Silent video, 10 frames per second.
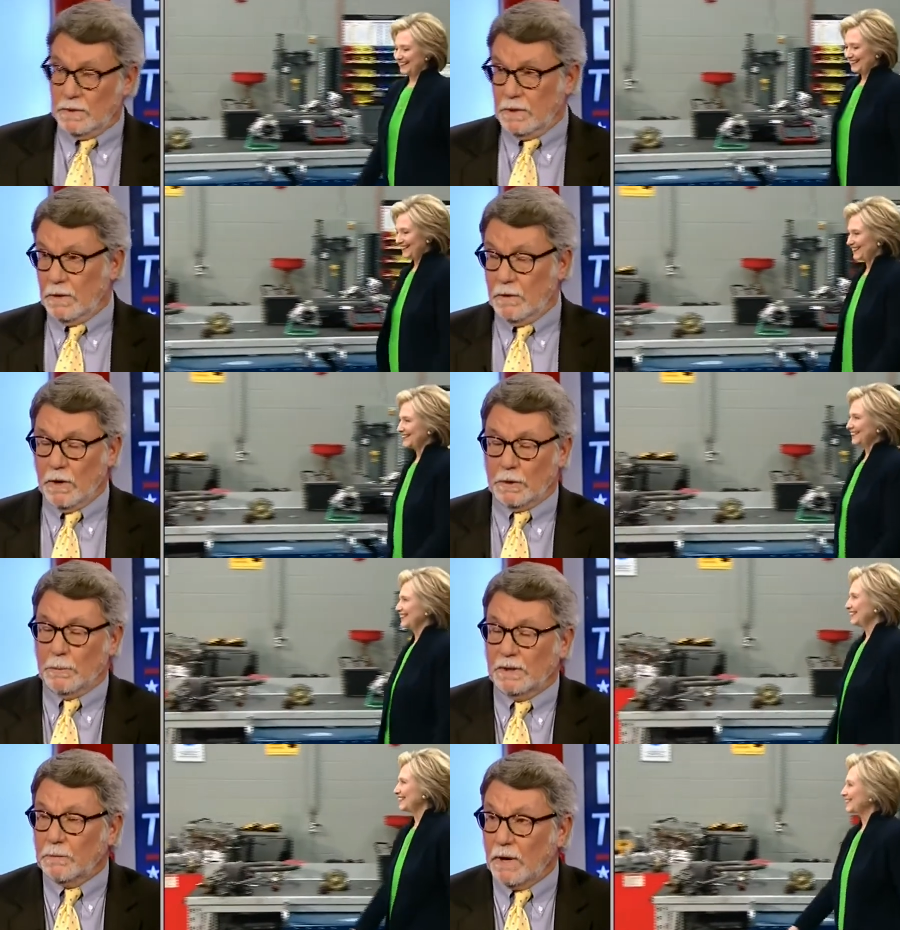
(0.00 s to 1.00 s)
Speaker 1: you know
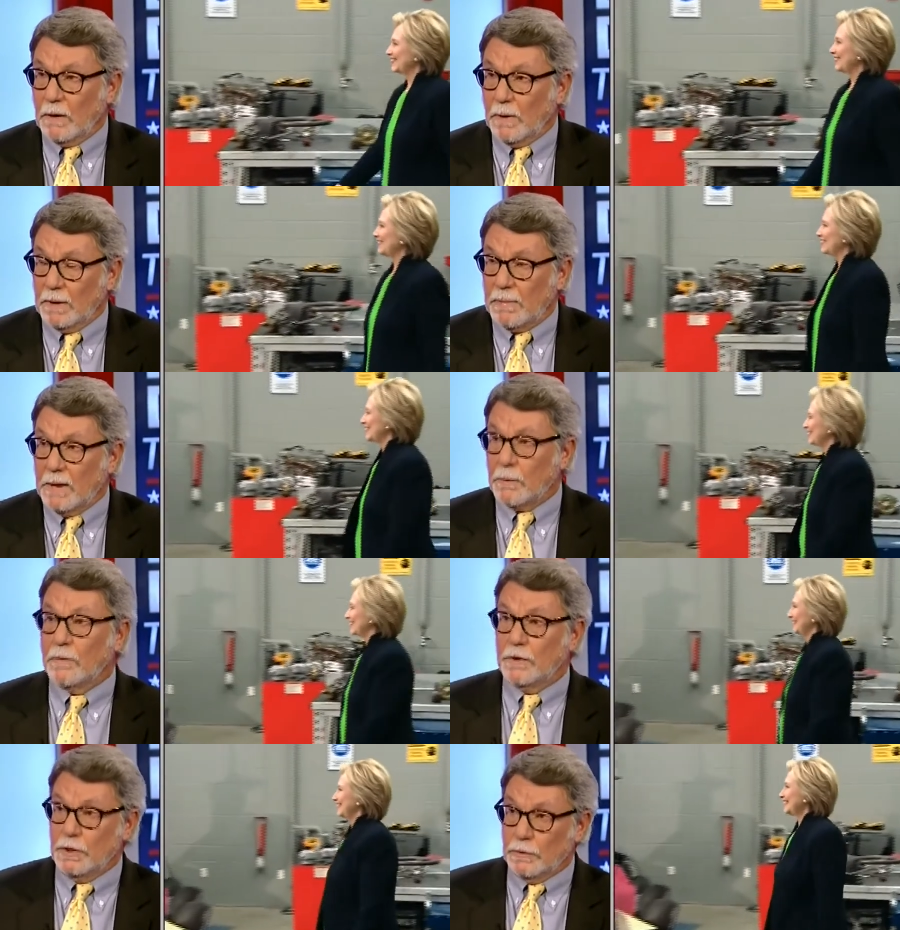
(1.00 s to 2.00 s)
arguably right wing paper the
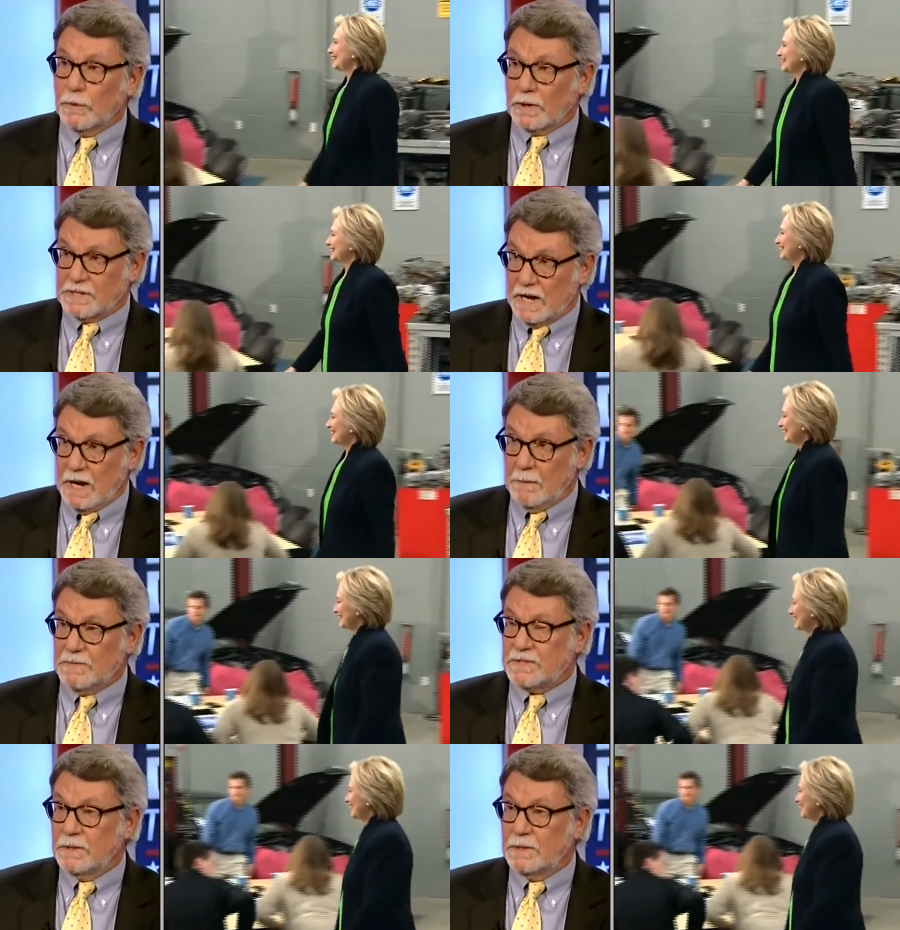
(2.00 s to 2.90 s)
New York Times